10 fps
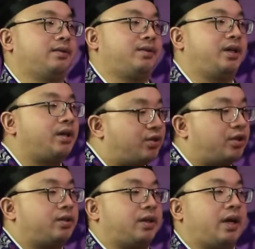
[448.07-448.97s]

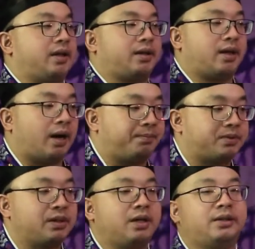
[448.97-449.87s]
Dishes and
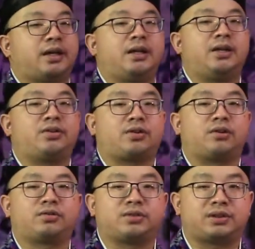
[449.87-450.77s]
cups, they need to
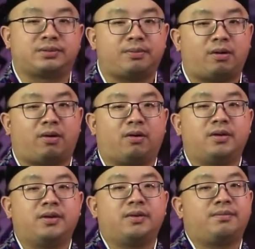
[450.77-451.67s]
go to small,
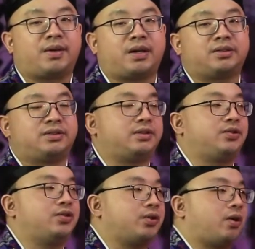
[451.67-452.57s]
because
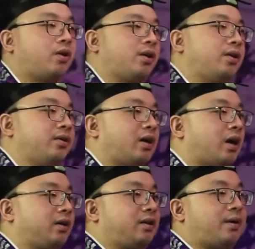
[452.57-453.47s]
you are
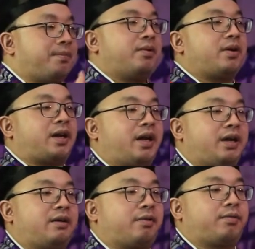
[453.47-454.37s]
not
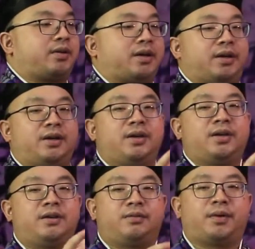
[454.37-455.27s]
communicating with the
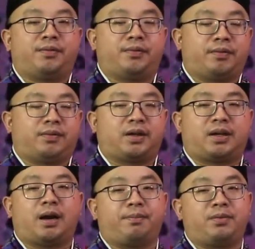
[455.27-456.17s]

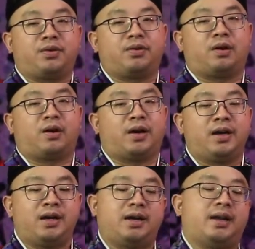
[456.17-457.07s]
cup. You are
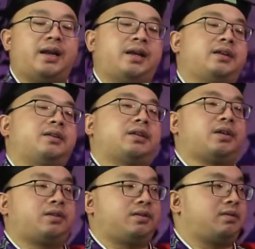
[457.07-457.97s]
letting
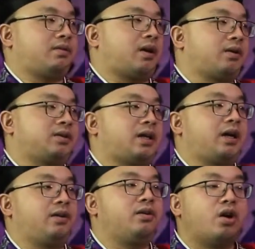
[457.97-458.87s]
the other
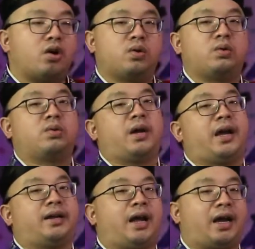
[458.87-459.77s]
side know
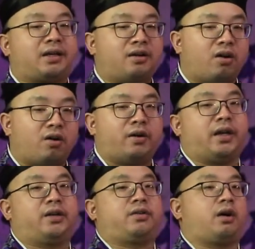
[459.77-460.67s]
and
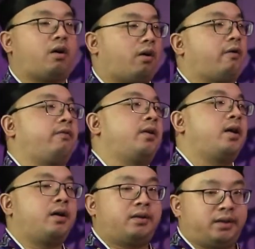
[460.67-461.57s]
acknowledge of
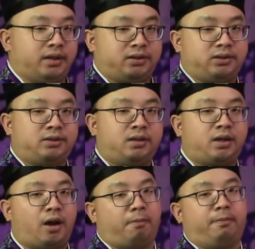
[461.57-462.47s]
this
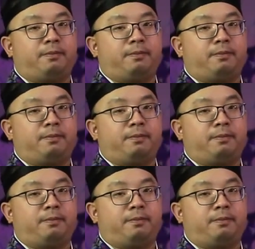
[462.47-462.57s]
cup.